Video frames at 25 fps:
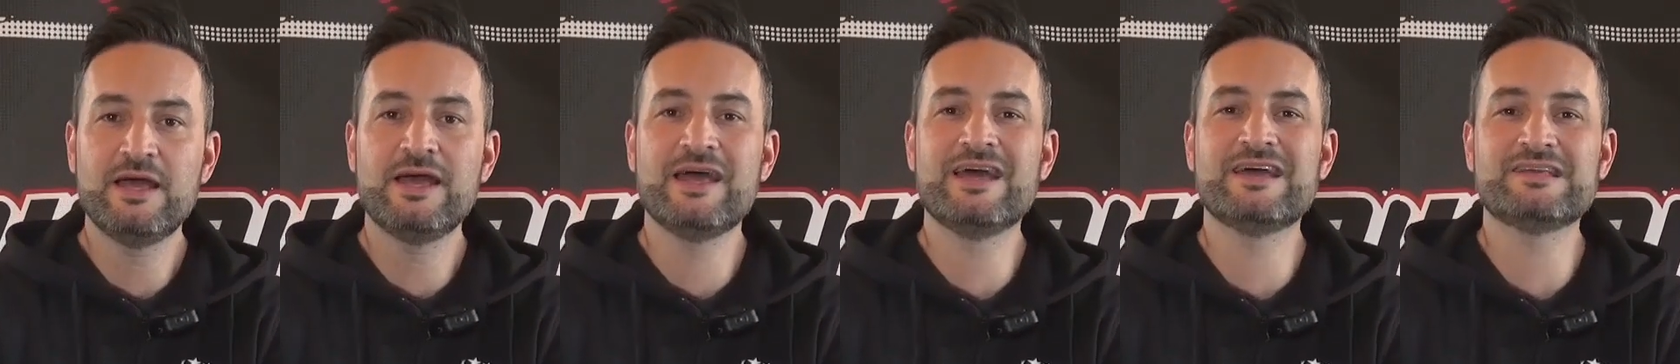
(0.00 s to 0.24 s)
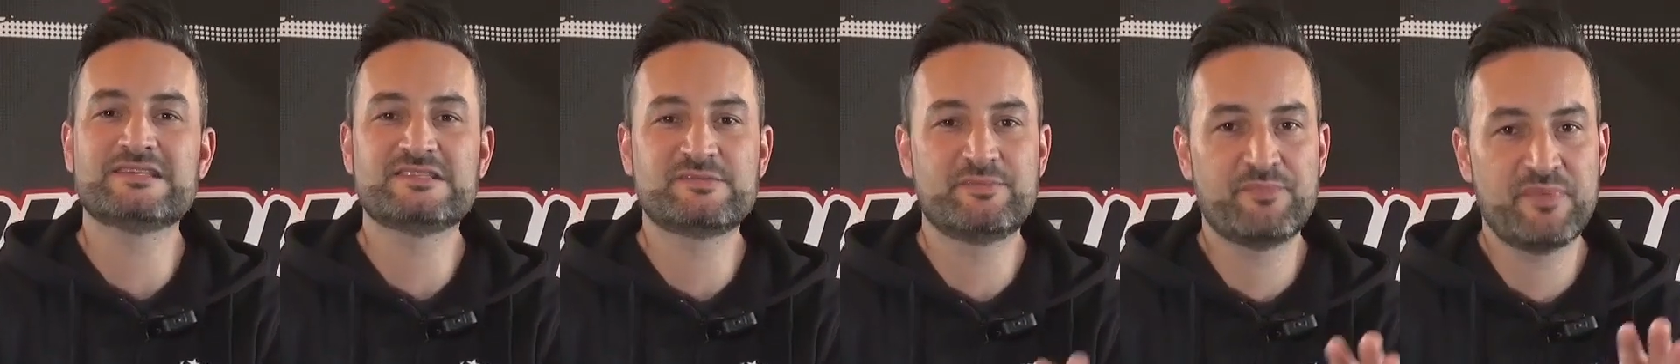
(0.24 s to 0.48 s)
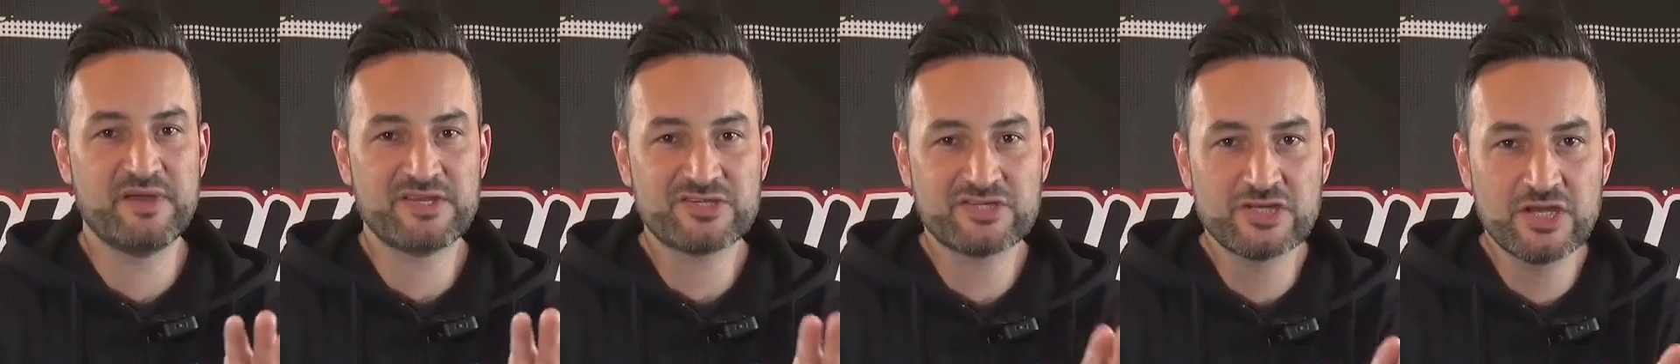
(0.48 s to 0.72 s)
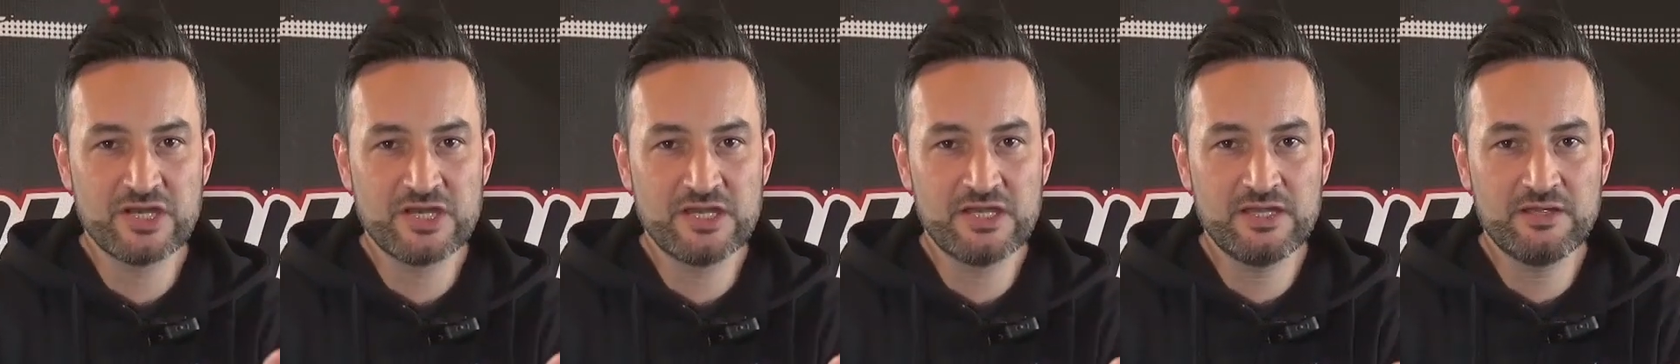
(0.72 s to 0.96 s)

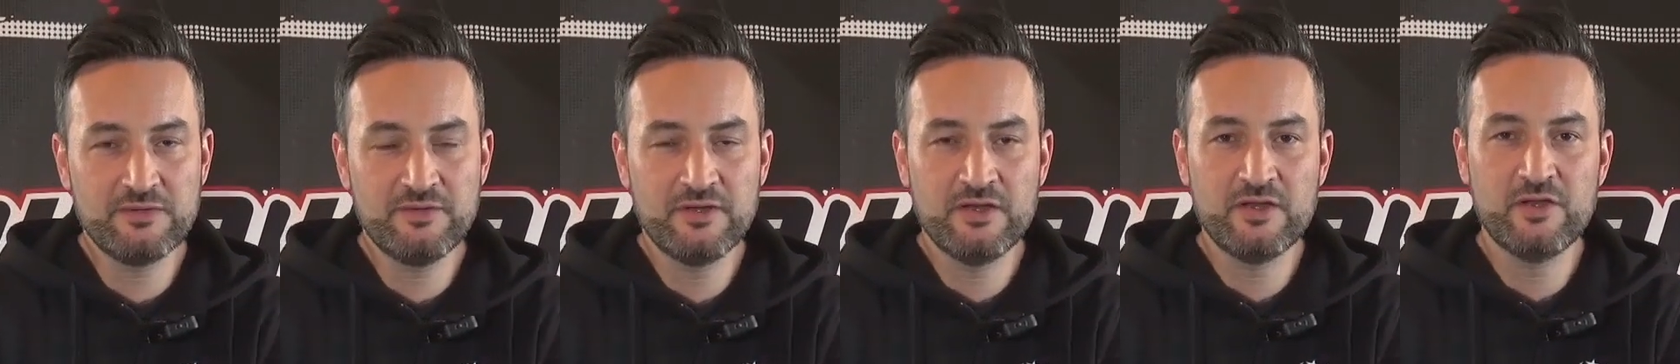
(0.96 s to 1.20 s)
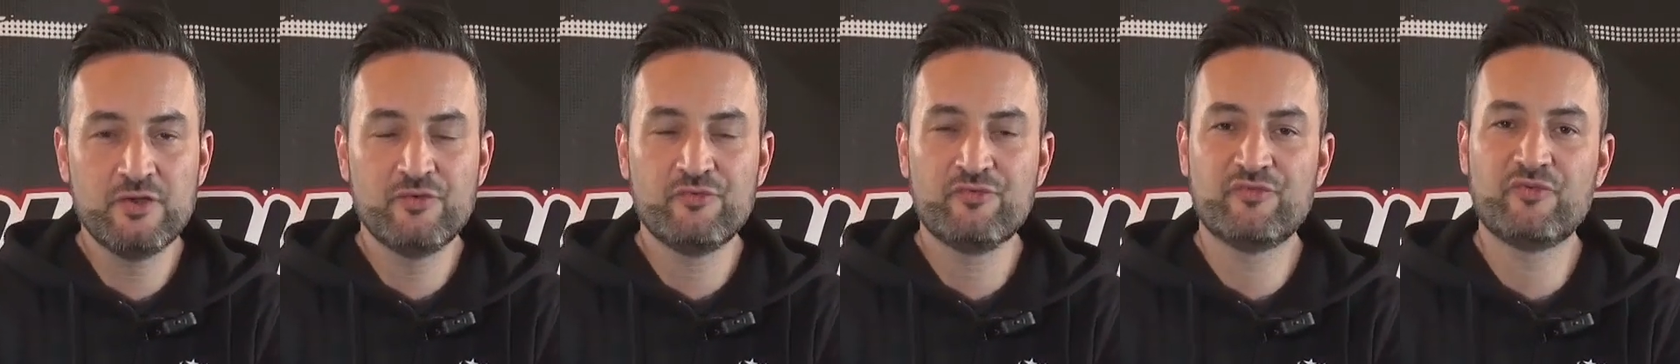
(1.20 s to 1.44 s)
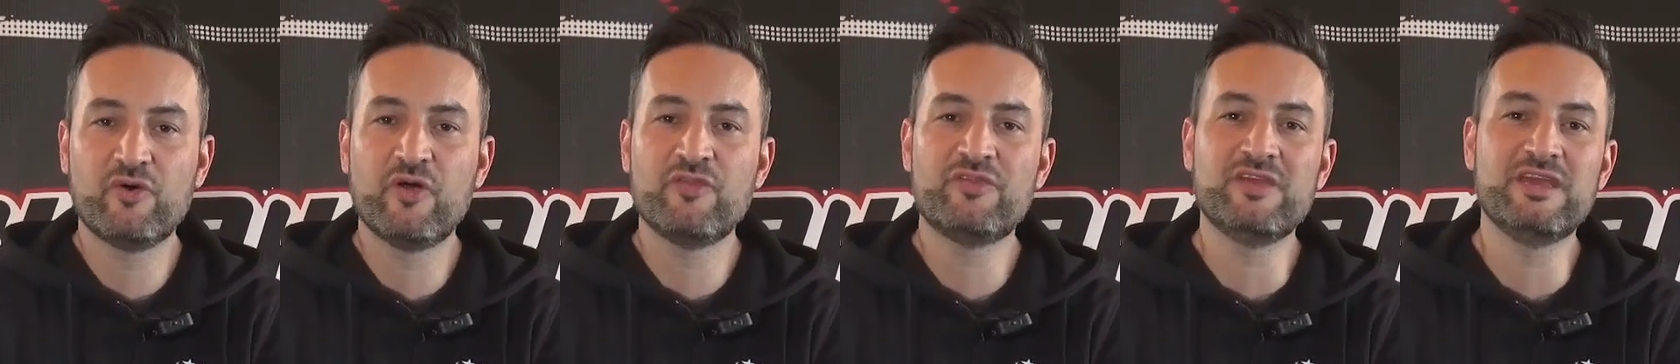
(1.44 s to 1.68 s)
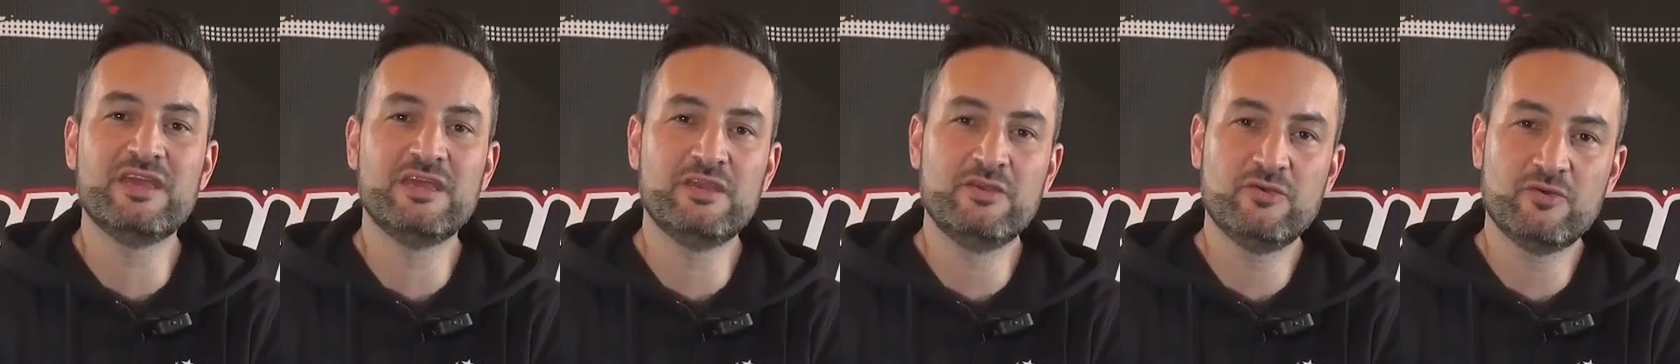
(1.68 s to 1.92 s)
especially for the
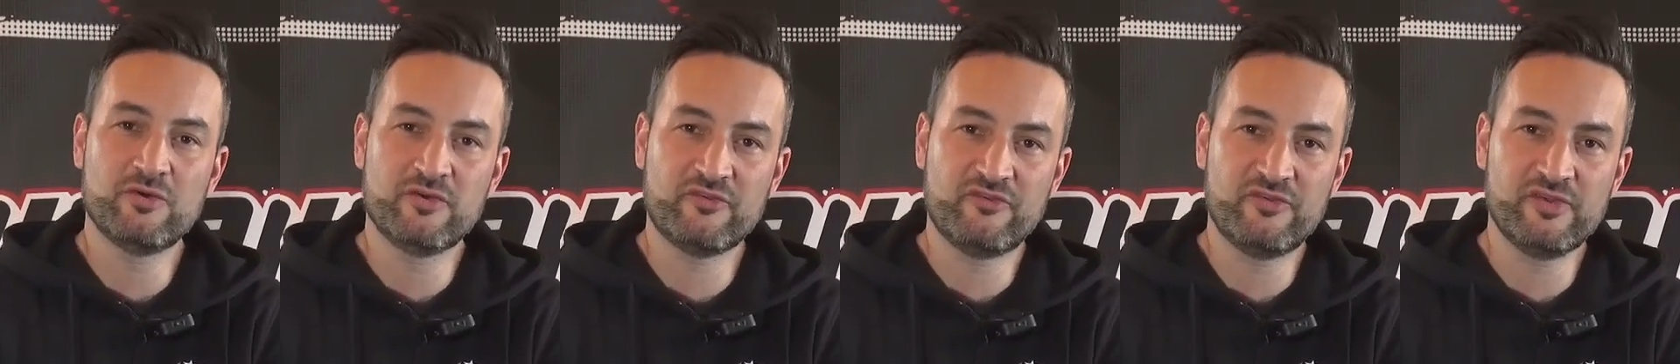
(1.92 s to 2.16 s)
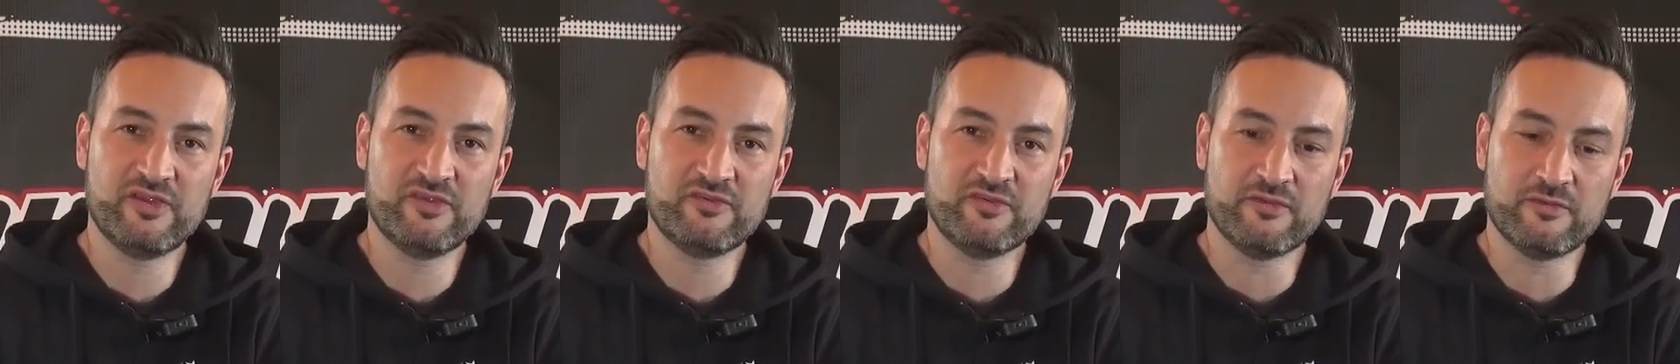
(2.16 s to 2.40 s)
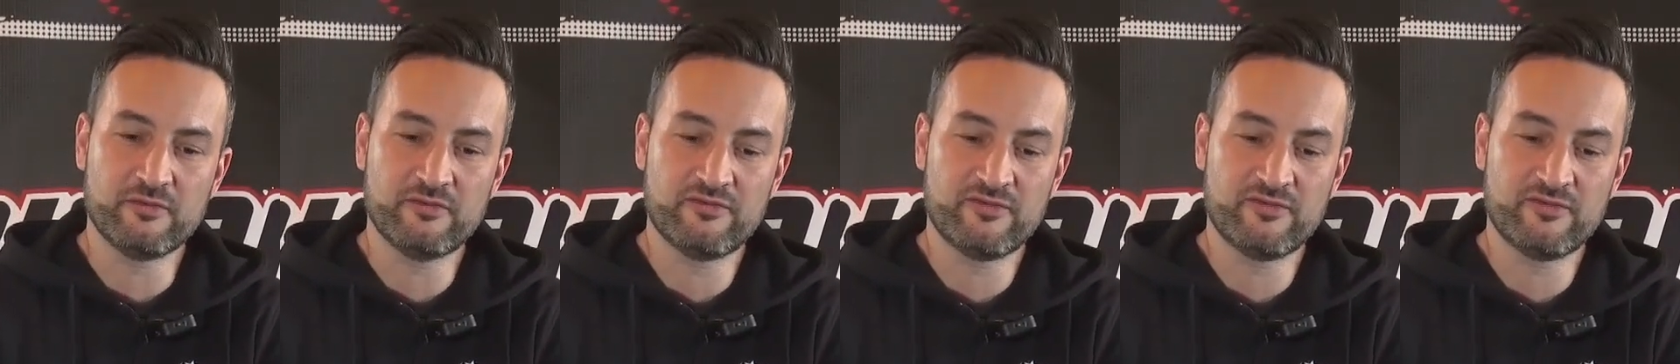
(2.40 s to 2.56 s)
indoor season.